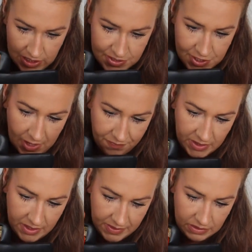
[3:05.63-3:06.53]
So you have
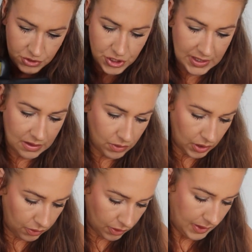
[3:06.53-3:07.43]
another little Chanel
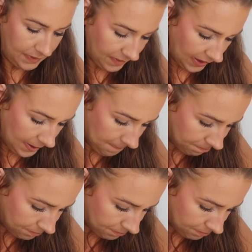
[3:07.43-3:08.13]
logo in there.